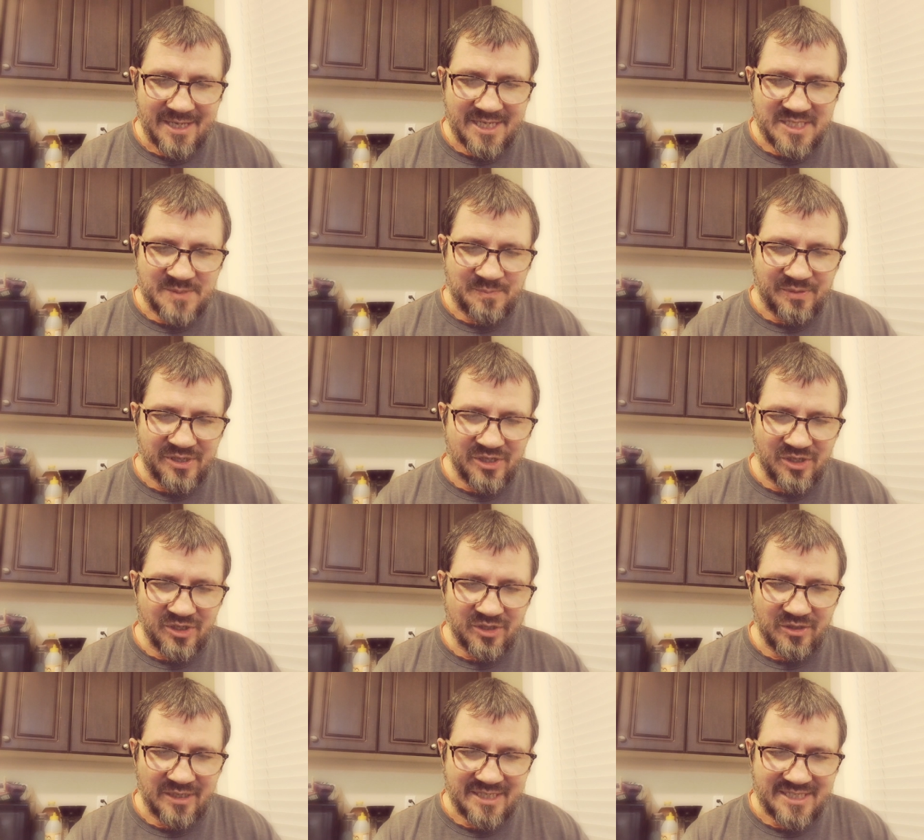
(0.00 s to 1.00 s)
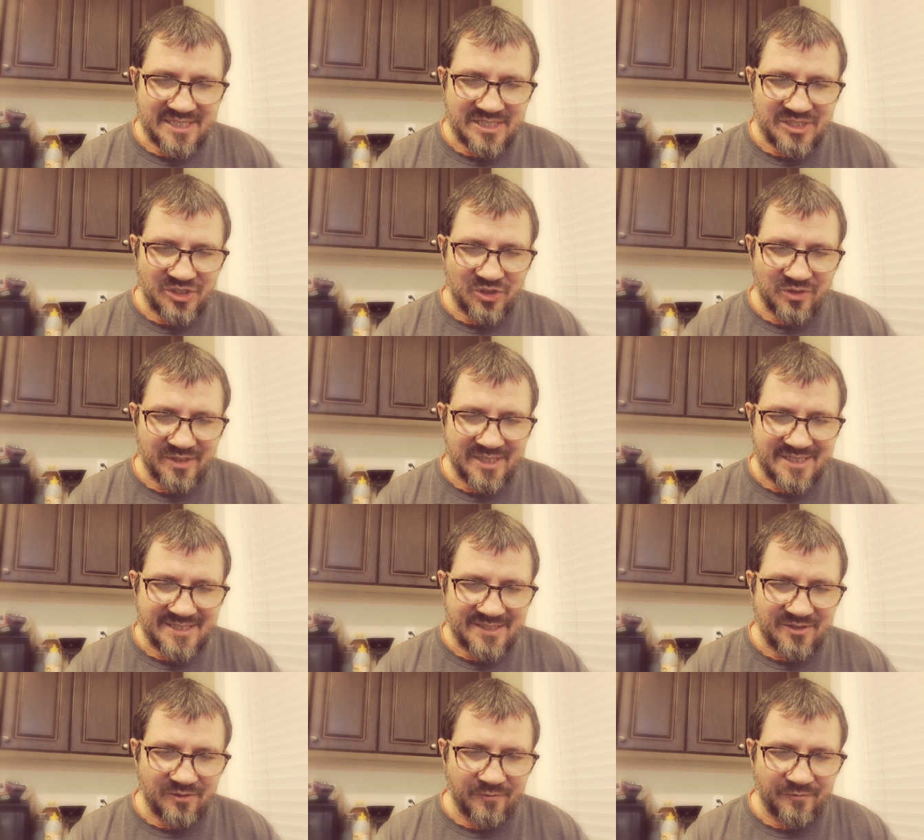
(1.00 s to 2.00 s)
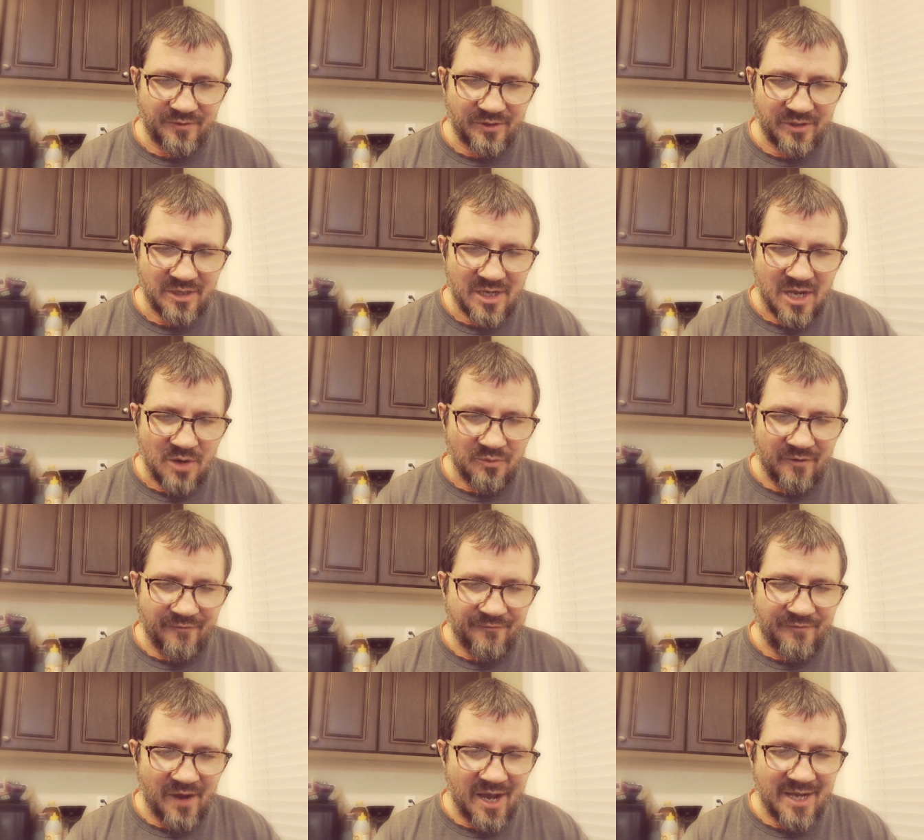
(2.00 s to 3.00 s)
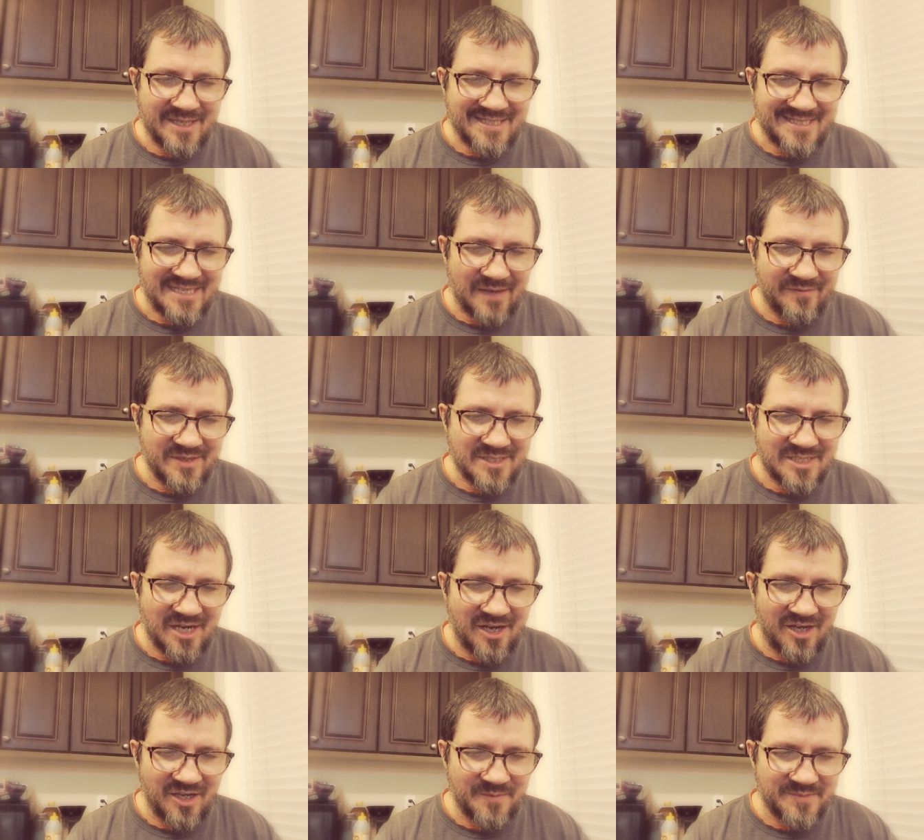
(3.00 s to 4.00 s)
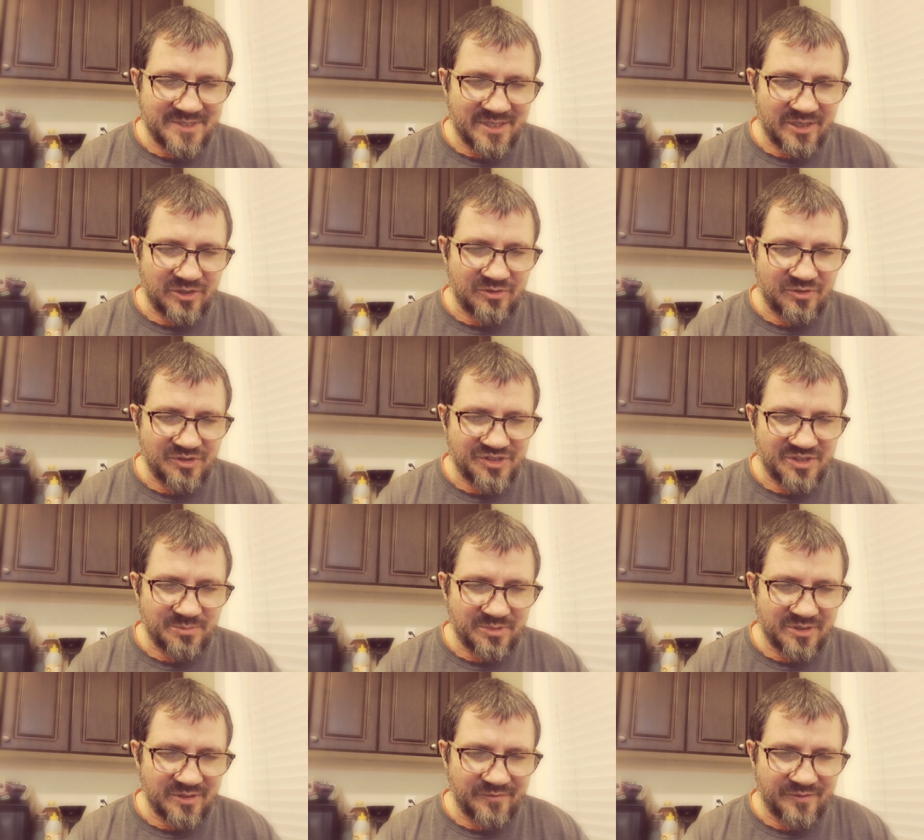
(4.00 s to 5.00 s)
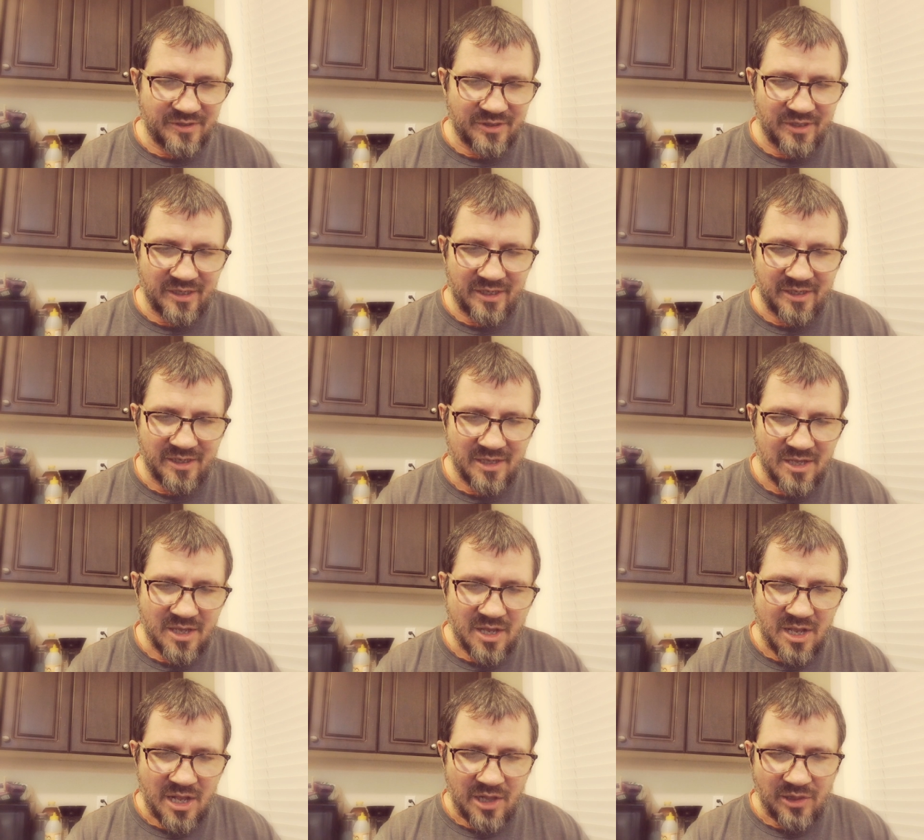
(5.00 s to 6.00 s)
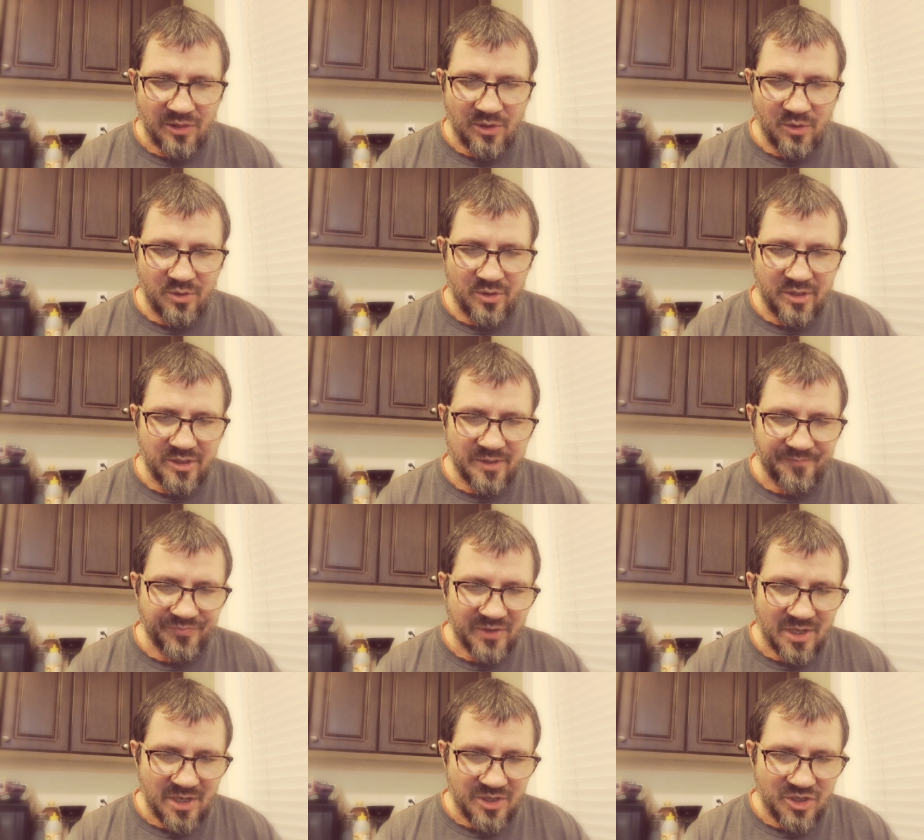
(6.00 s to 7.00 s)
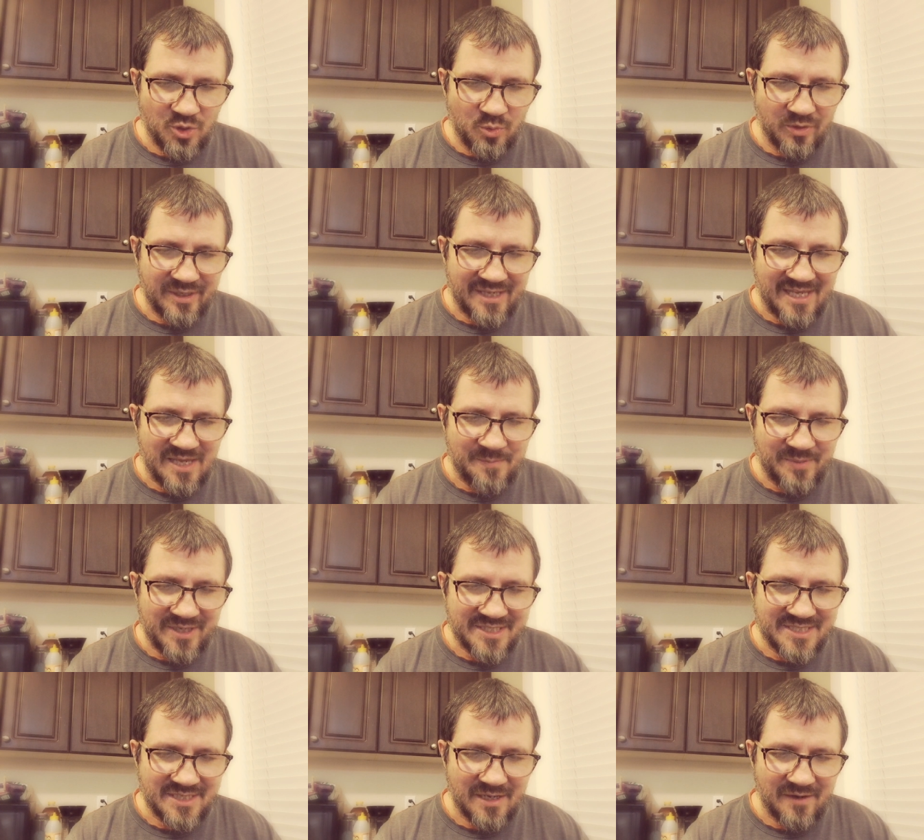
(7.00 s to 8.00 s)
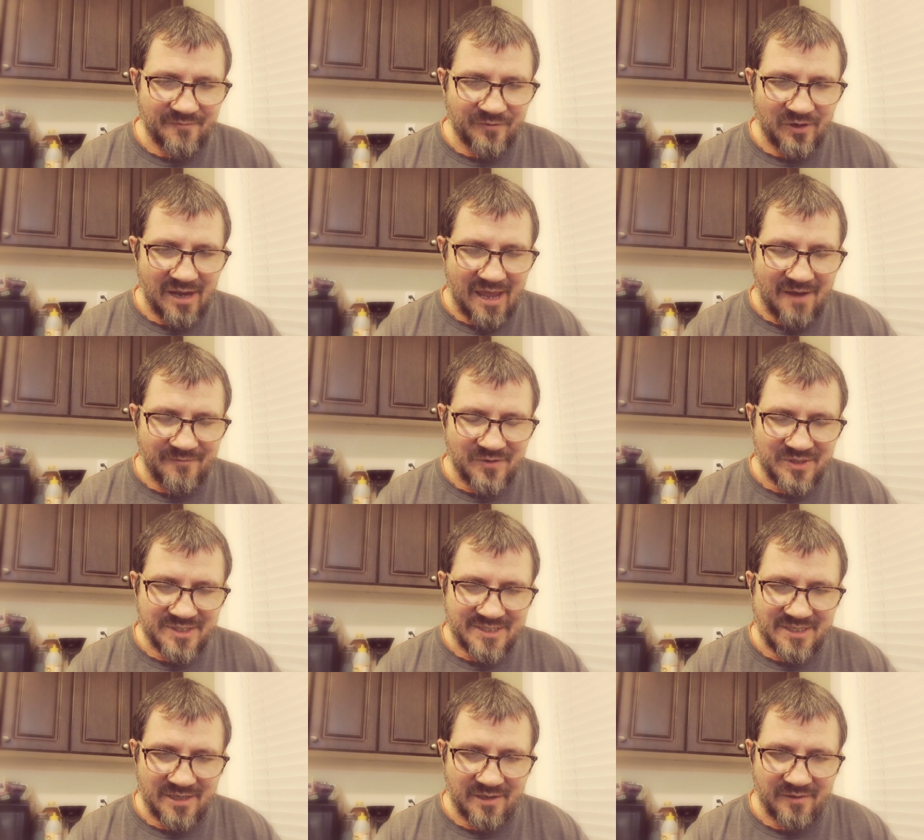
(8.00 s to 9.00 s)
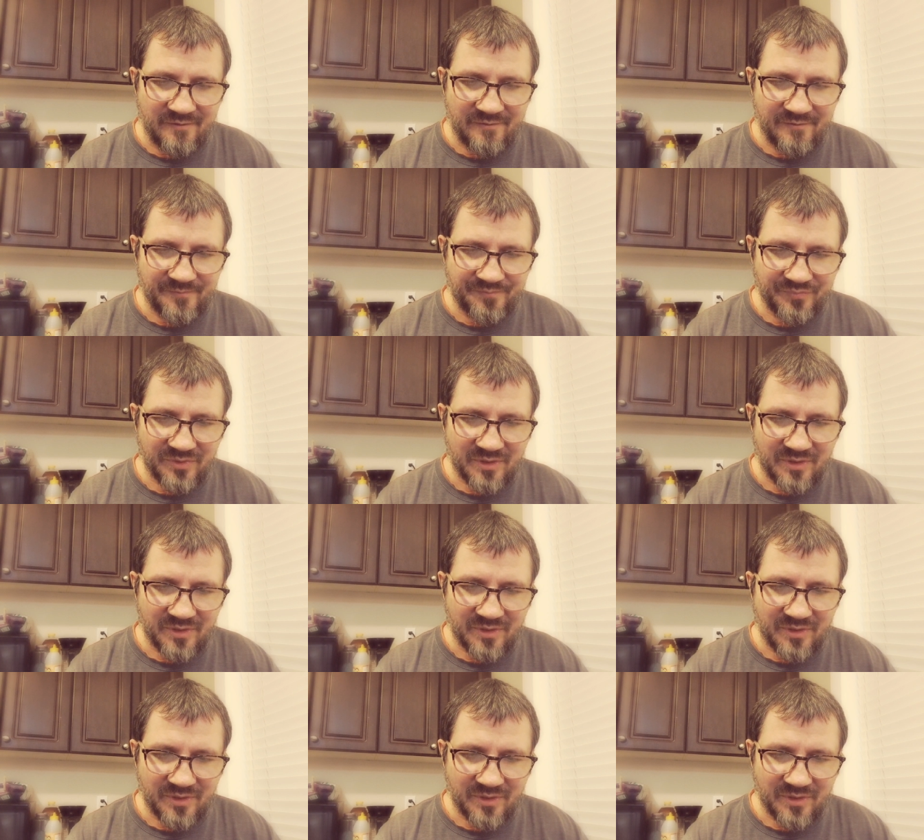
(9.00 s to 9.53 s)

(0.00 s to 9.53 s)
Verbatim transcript: It's pure as sterling silver, refined seven times in a crucible of clay. Lord, you will keep us forever safe